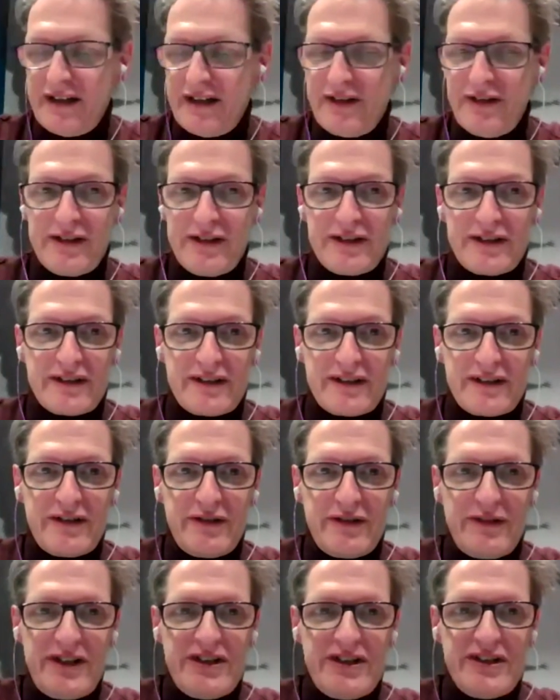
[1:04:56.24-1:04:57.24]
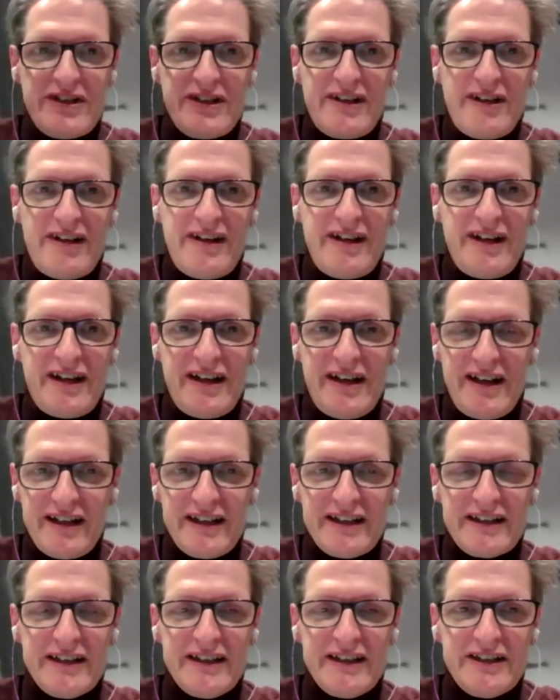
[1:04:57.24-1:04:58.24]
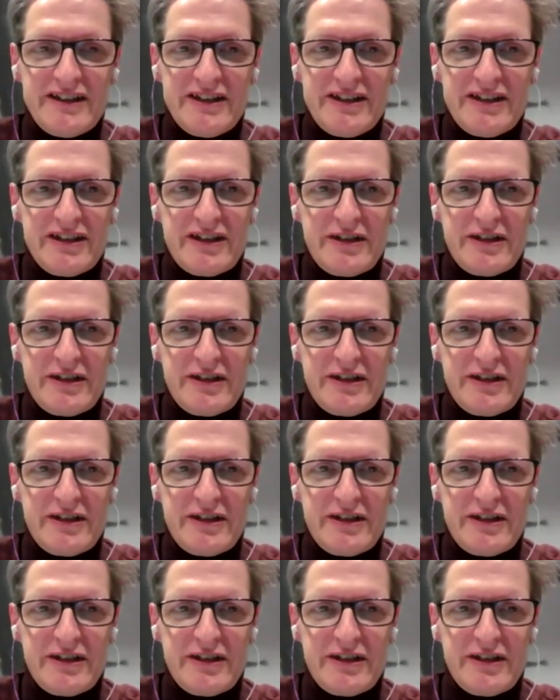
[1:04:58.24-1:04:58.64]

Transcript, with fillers: yeah, another question I had is,